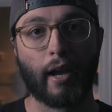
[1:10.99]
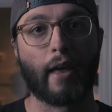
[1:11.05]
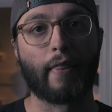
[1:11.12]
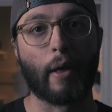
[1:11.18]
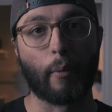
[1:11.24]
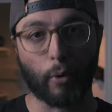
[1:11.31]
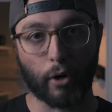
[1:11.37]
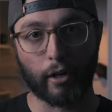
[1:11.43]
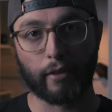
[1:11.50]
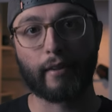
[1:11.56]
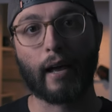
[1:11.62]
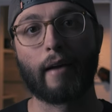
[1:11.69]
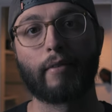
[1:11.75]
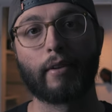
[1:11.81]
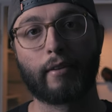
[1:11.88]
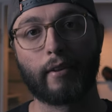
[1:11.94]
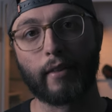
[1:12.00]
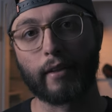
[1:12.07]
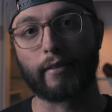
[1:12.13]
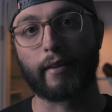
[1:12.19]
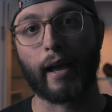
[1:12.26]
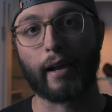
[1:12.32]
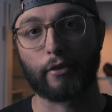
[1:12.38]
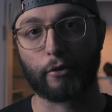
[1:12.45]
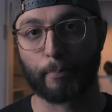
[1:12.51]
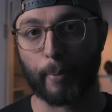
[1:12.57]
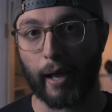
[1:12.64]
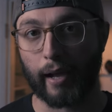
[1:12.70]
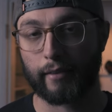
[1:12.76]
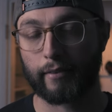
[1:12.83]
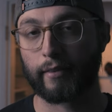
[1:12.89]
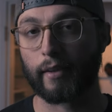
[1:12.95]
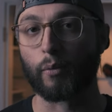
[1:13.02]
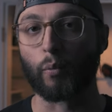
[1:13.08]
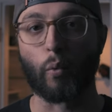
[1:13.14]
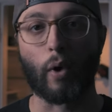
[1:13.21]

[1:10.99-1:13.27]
and then we're gonna dive into the tech specs and